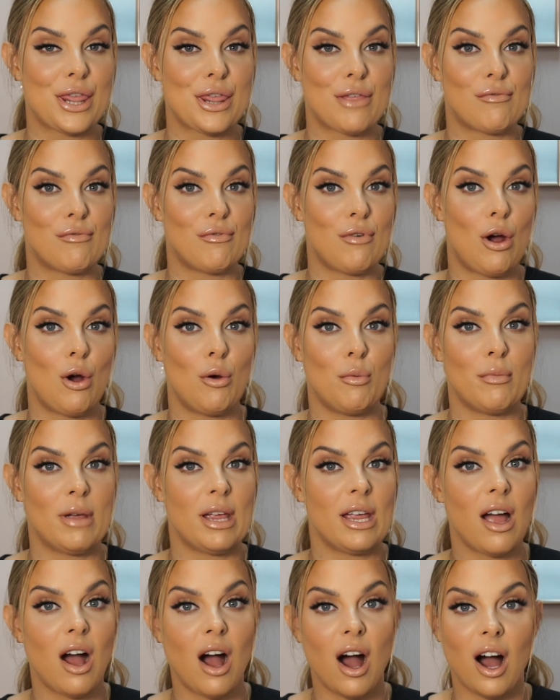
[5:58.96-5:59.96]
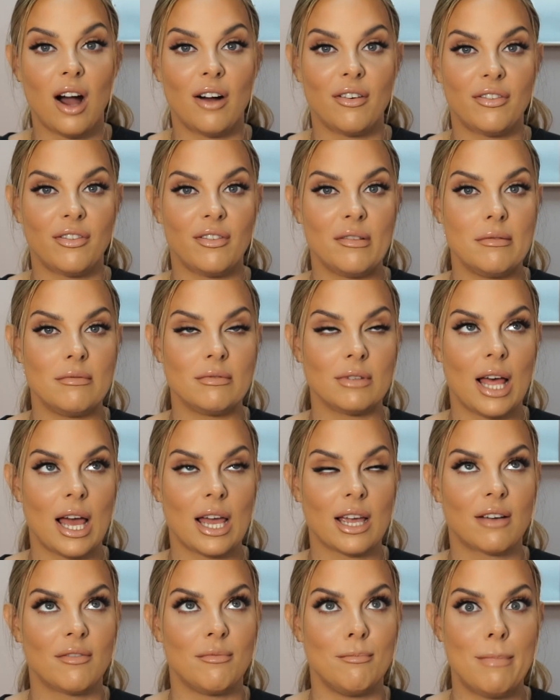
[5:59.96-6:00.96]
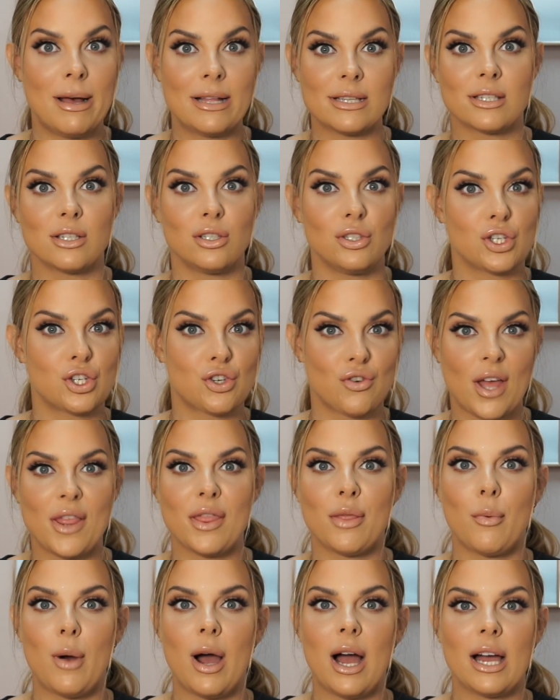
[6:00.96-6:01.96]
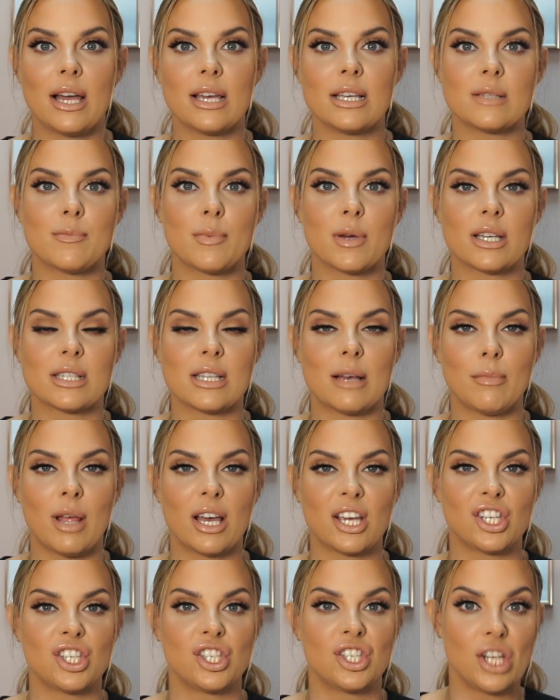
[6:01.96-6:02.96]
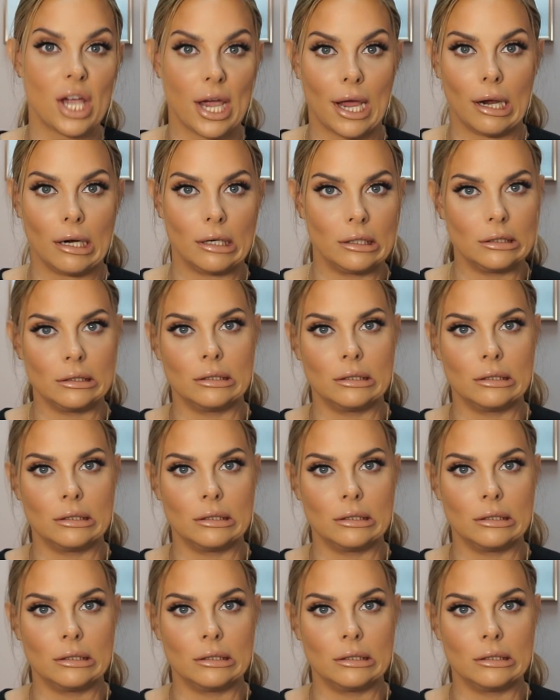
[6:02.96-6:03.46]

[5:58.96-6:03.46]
thrown me off, like, mental strength wise, because I'm like, shit.